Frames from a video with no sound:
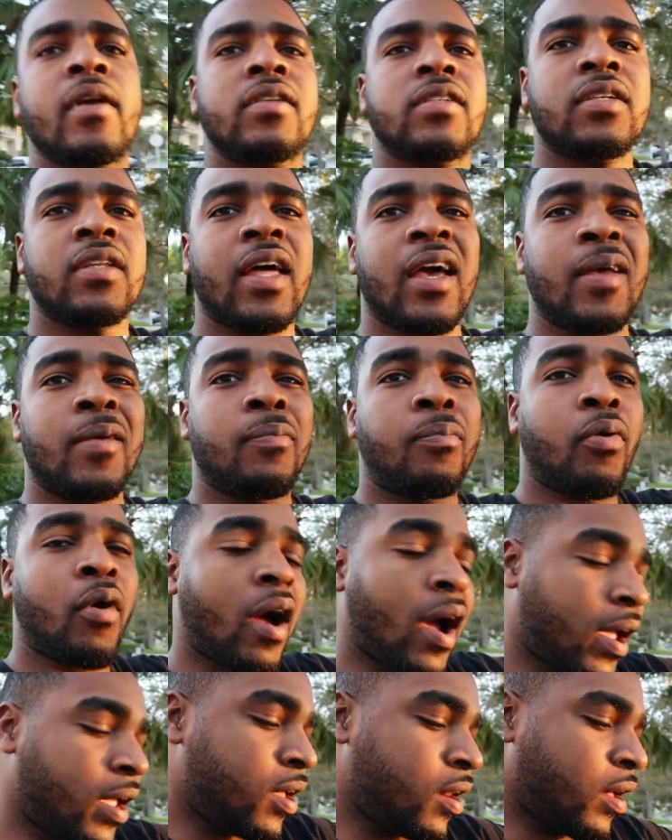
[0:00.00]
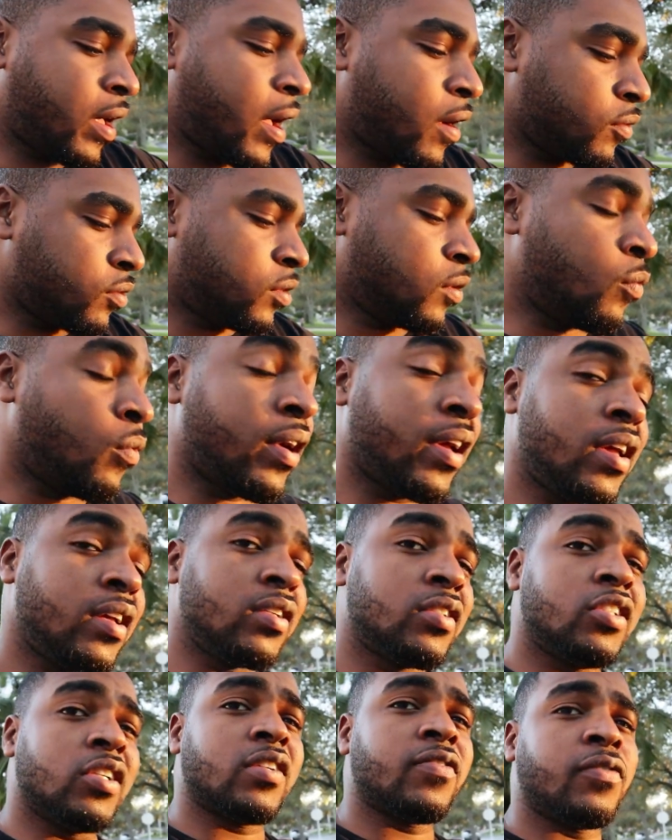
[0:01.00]
to like pry it out the
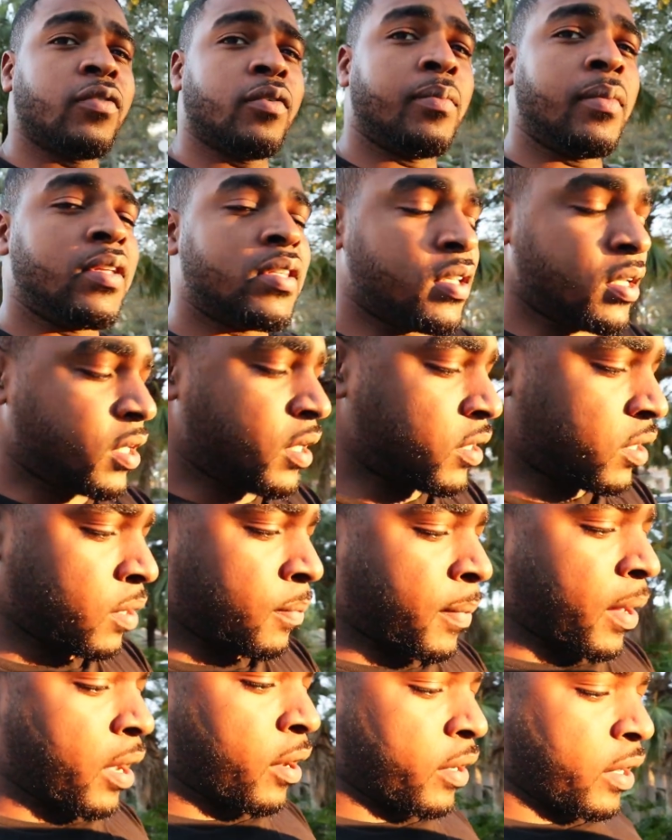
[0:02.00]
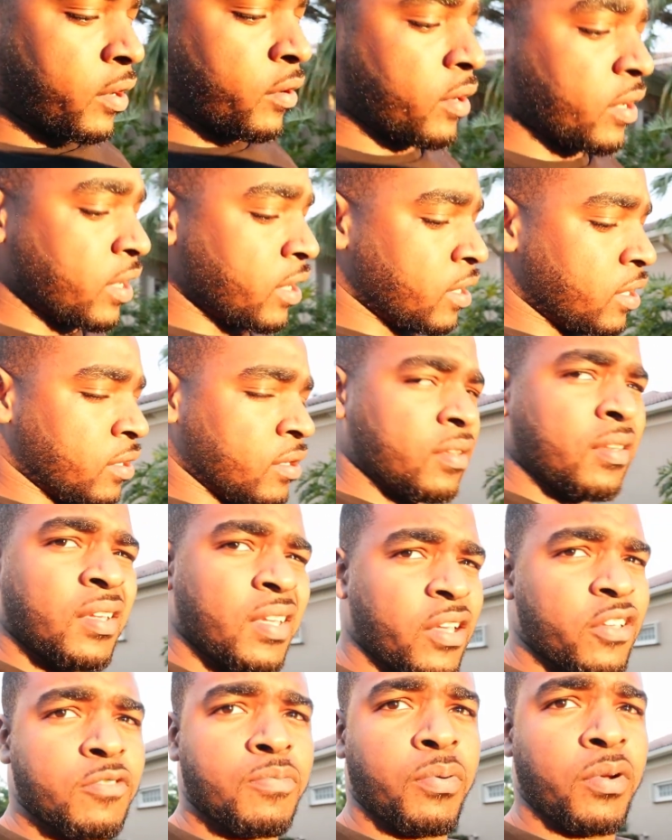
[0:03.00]
way just for me to get the mount out, and
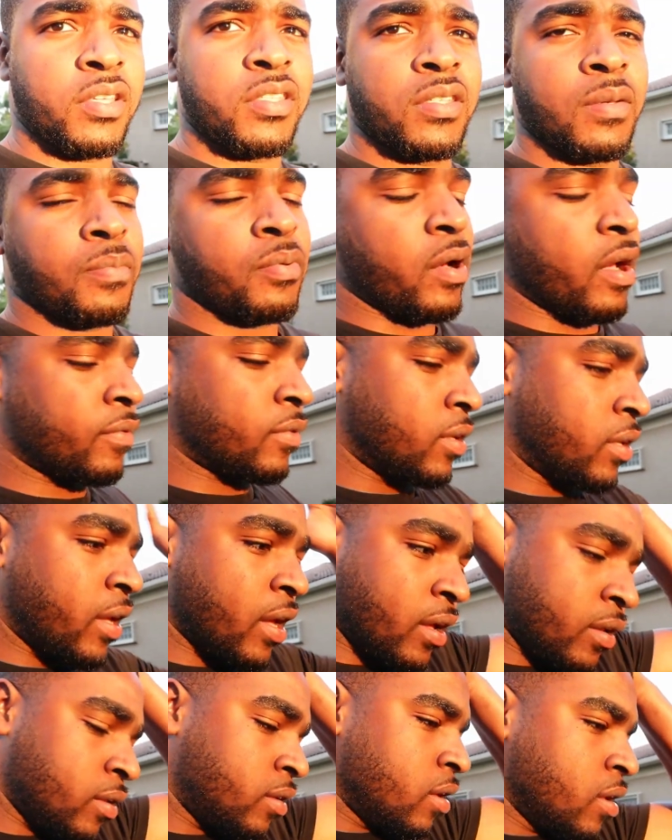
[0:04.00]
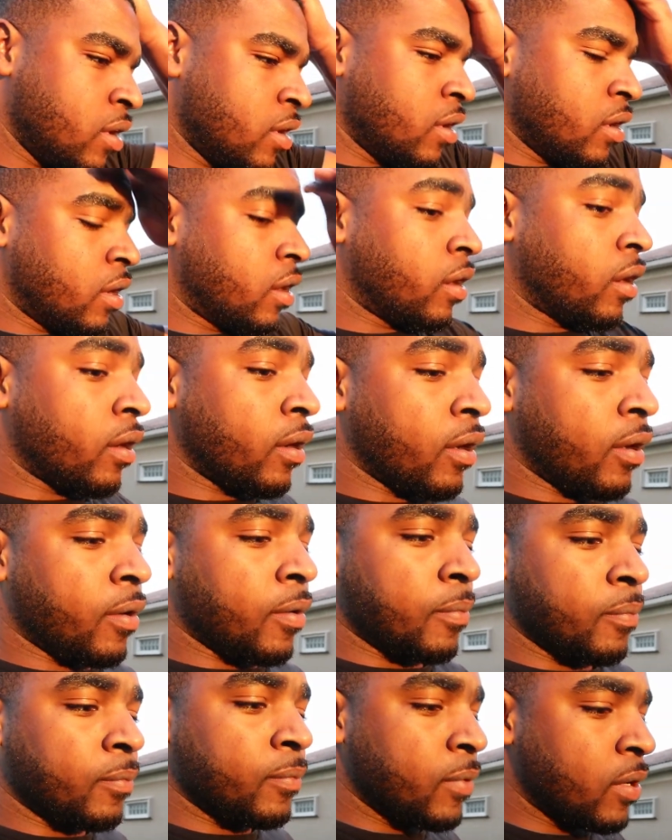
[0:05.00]
it was pretty simple after that.
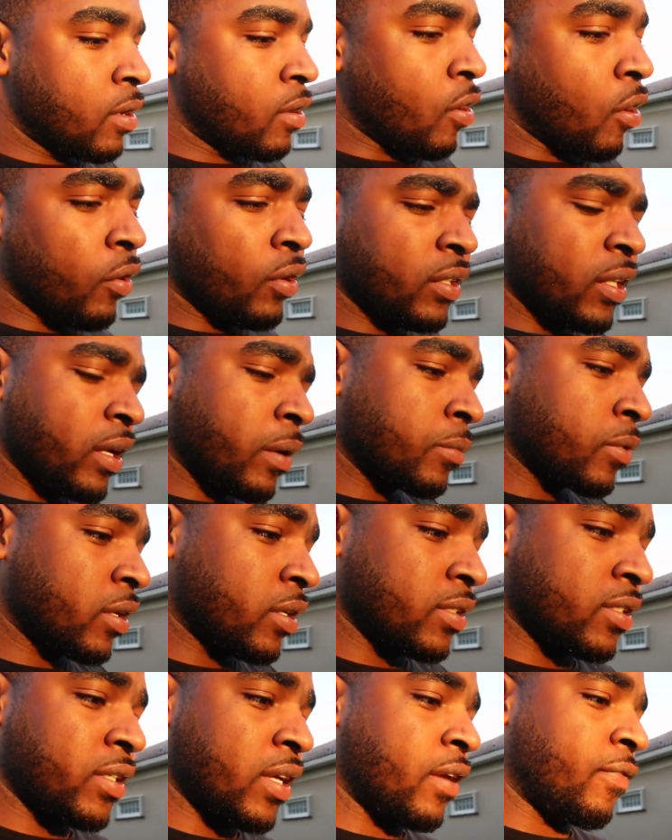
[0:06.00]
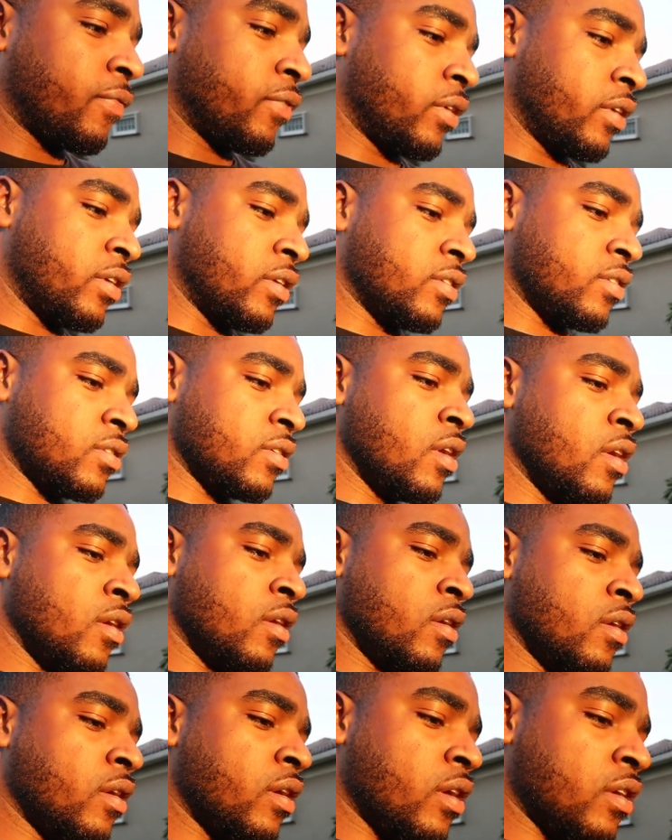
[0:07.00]
The only thing I'm gonna say for you
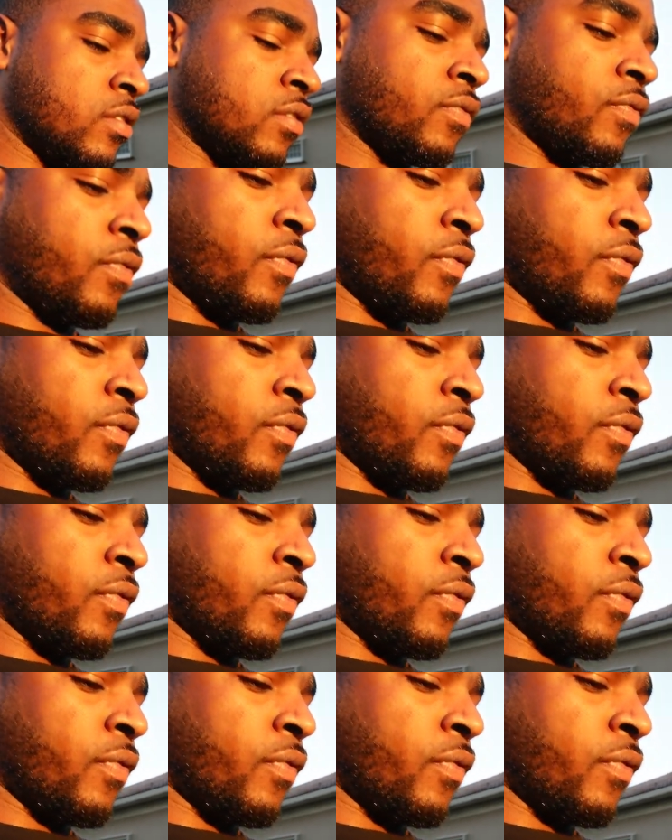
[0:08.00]
is